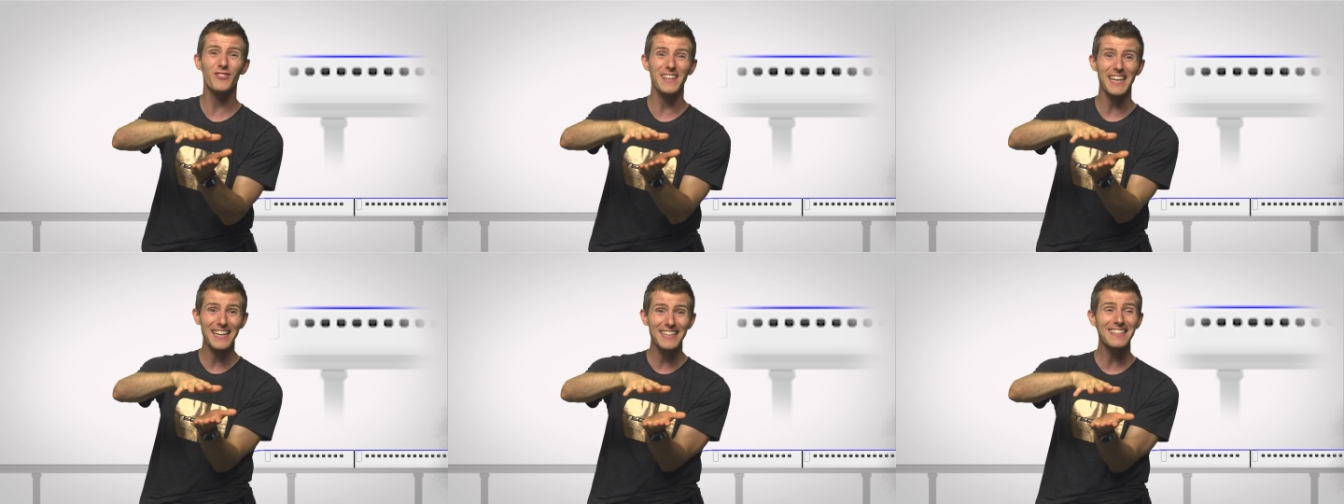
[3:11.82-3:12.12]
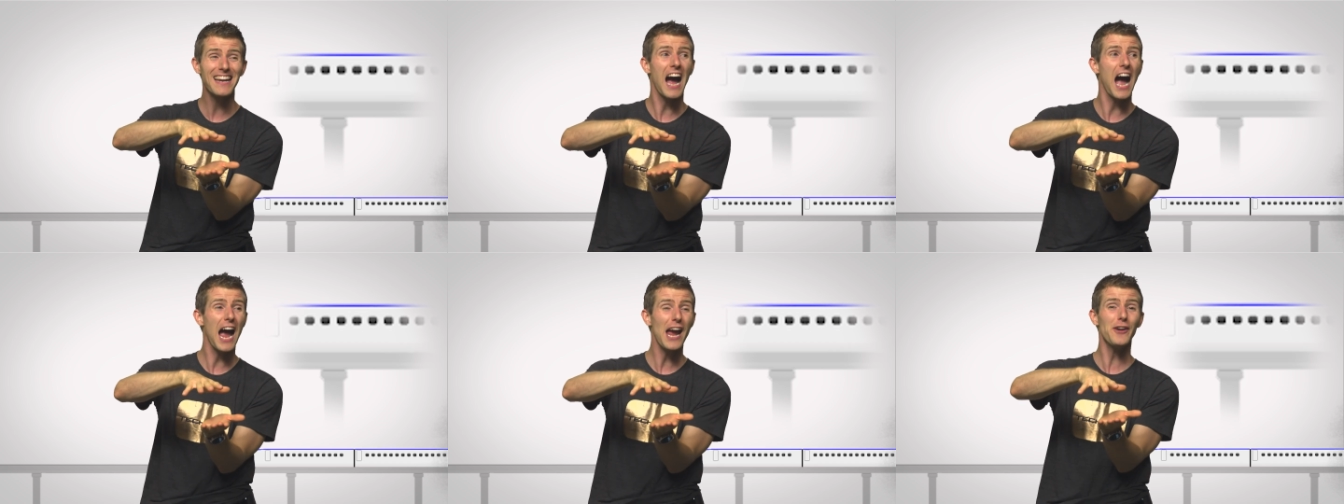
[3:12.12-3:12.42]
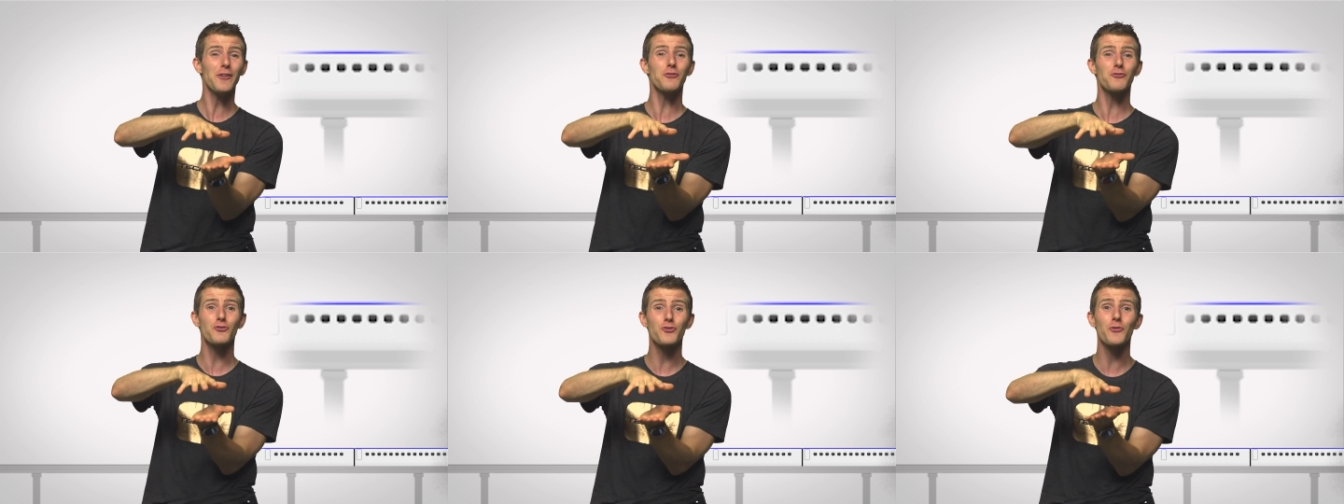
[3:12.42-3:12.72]
the
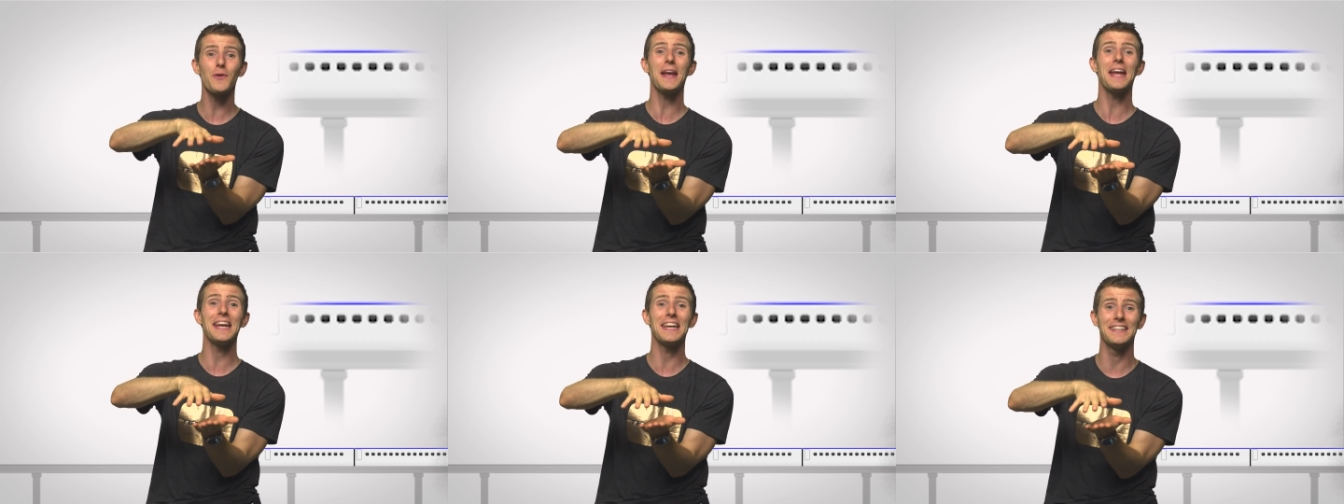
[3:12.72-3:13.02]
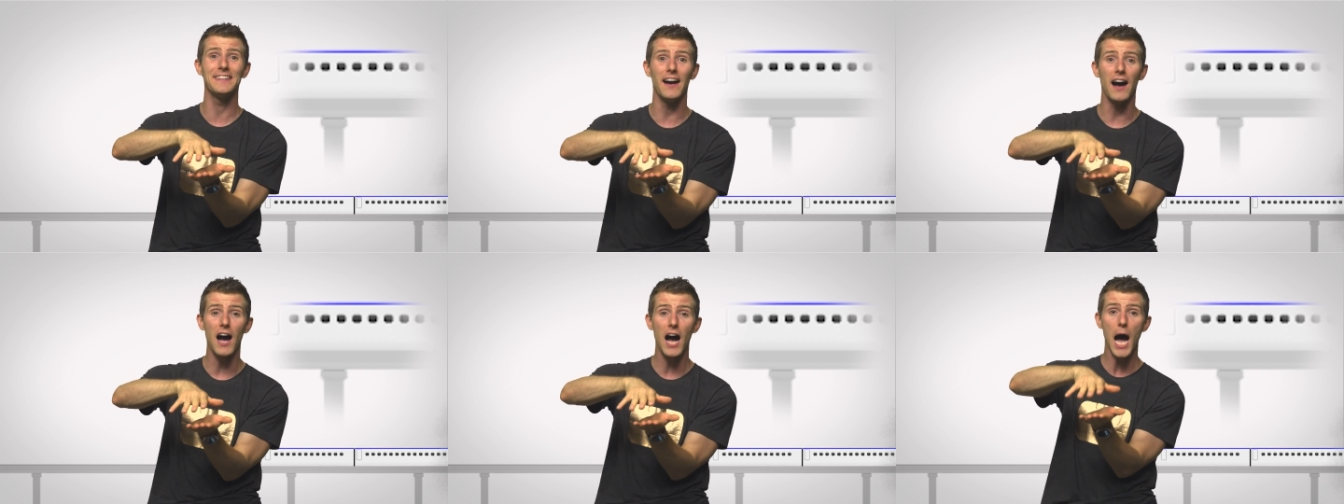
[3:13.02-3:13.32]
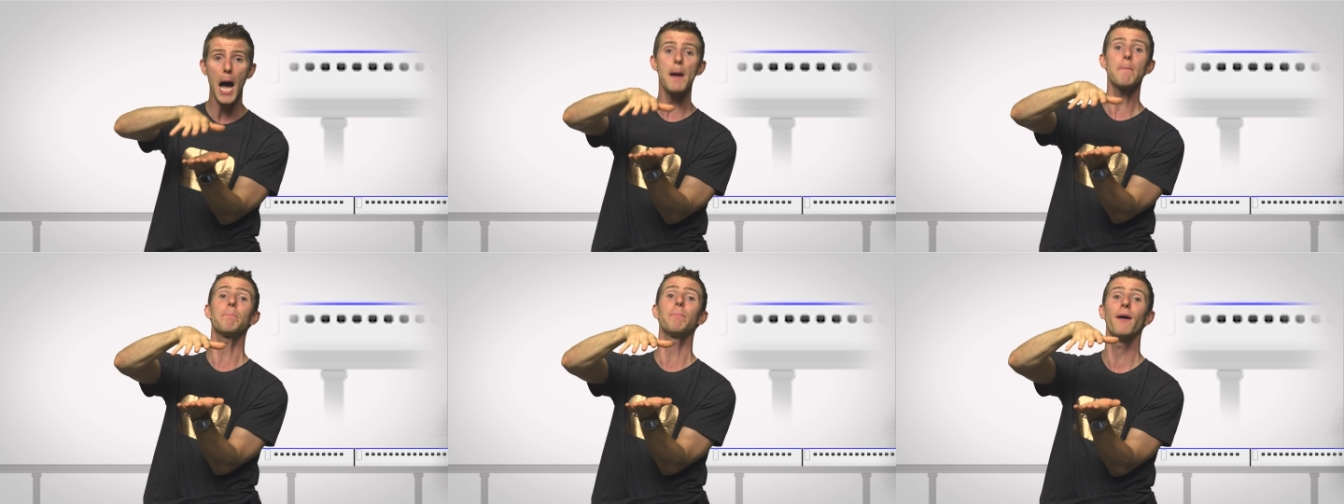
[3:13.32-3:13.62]
entire train
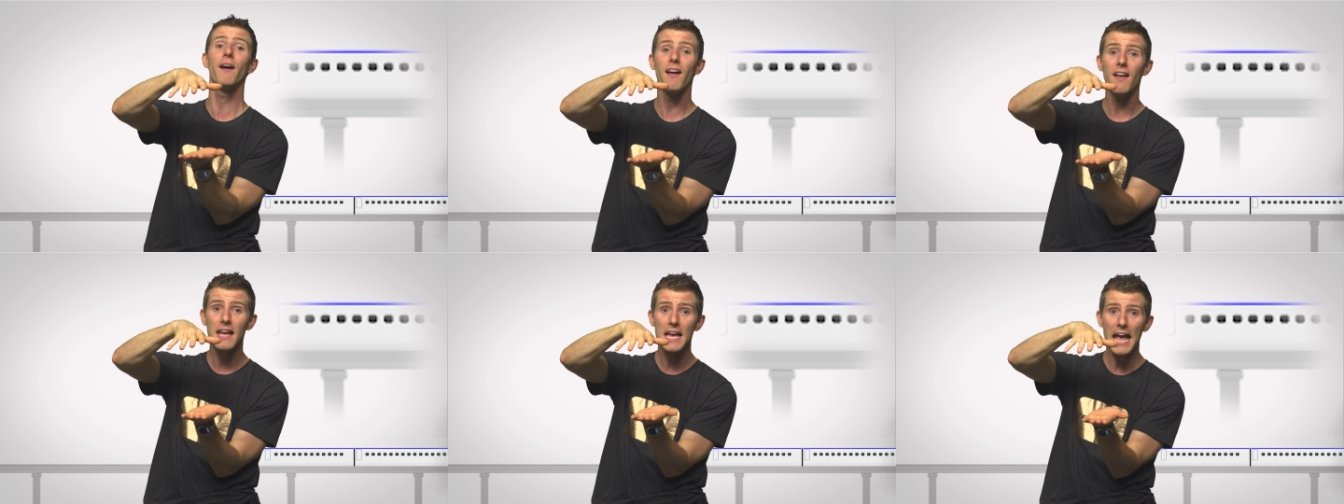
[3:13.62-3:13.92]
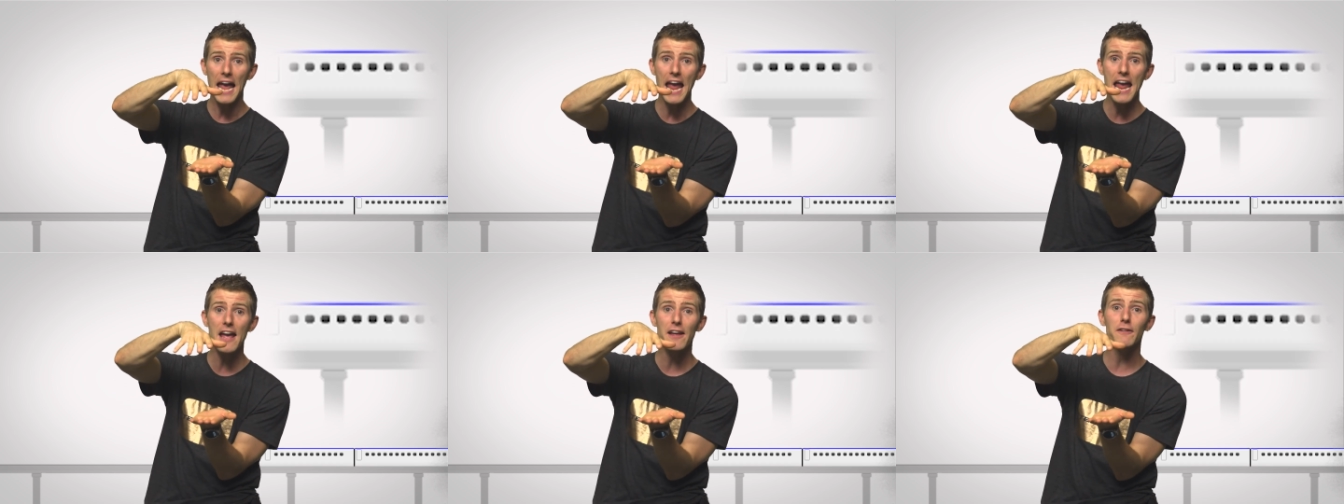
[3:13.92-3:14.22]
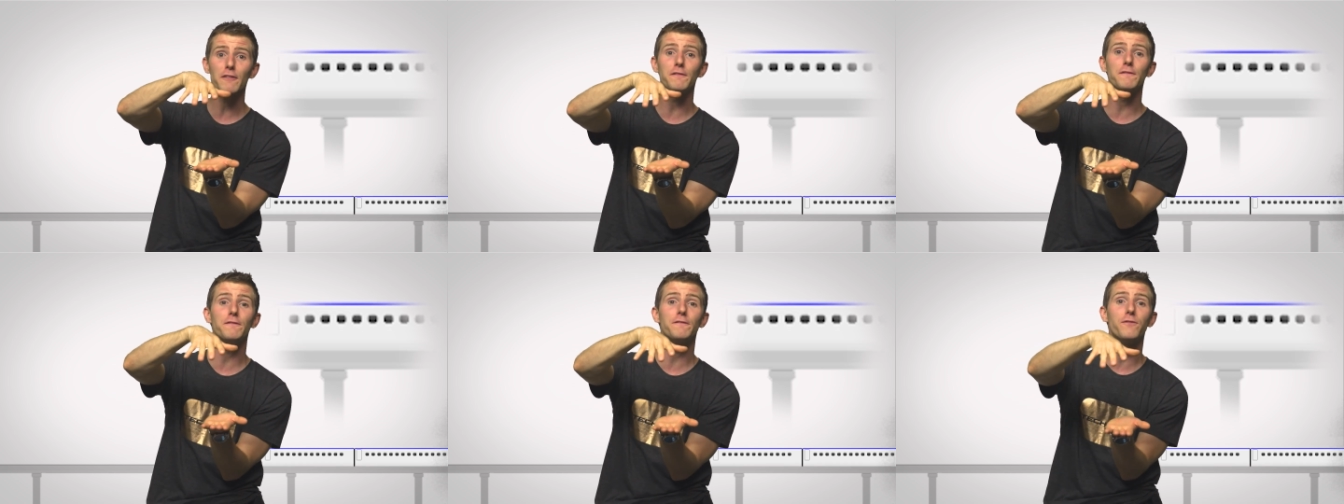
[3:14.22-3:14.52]
up
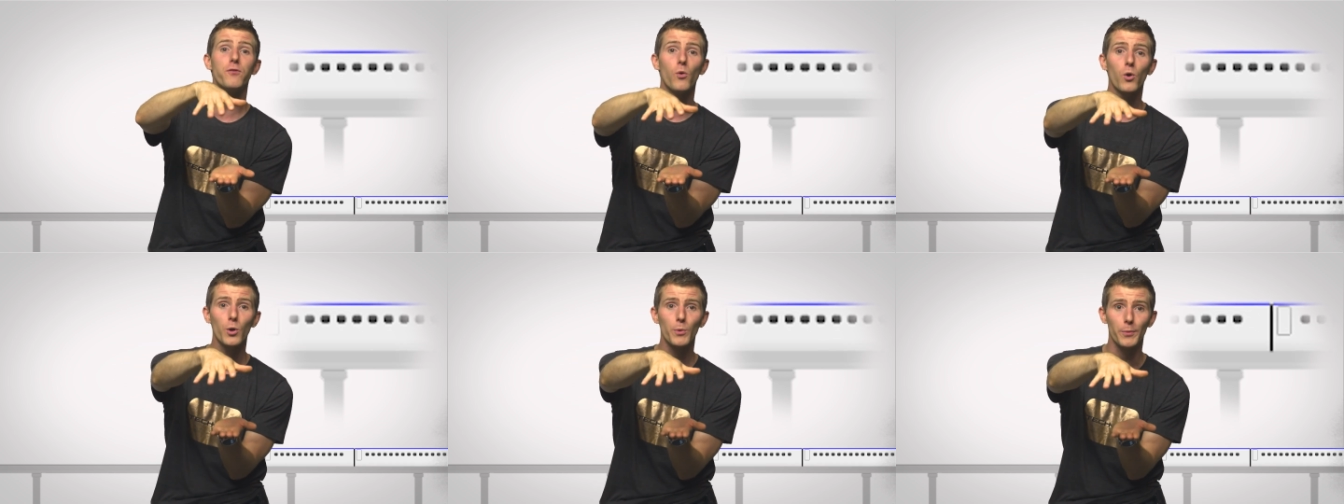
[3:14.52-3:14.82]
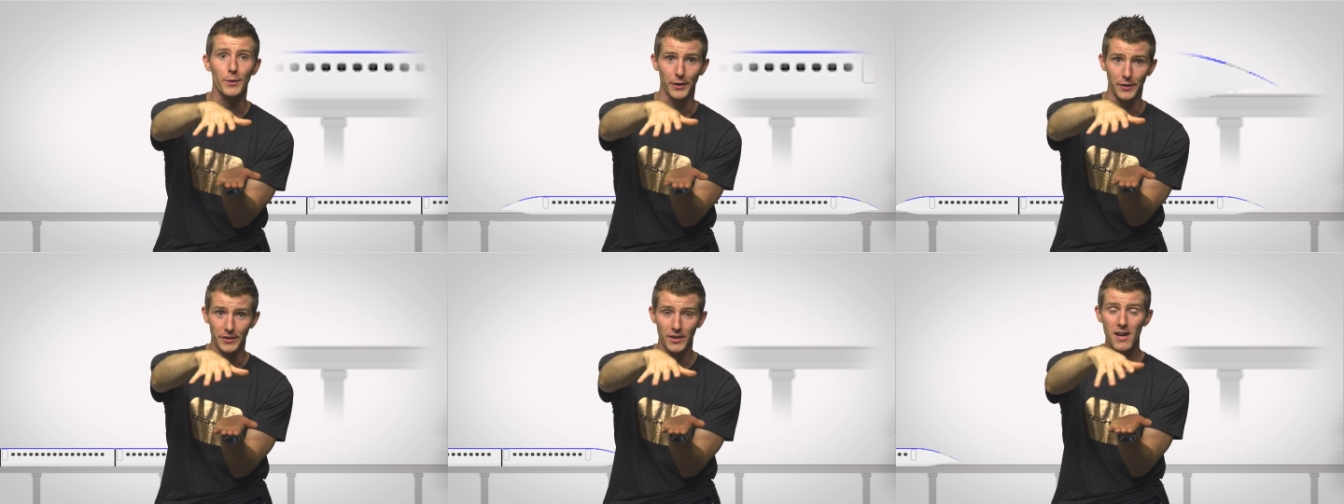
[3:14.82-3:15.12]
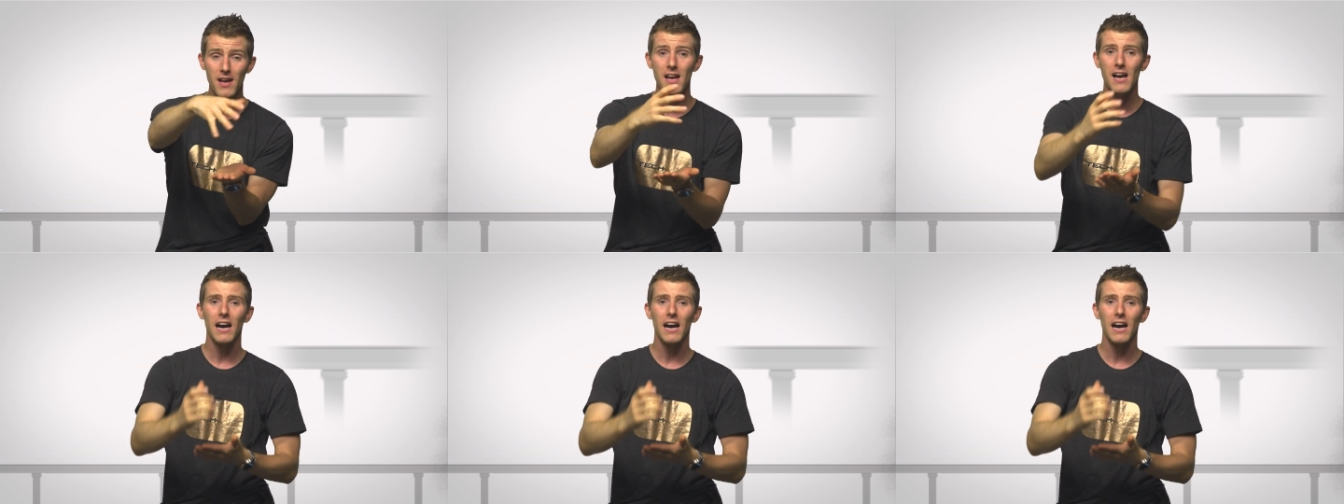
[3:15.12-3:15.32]
and forward,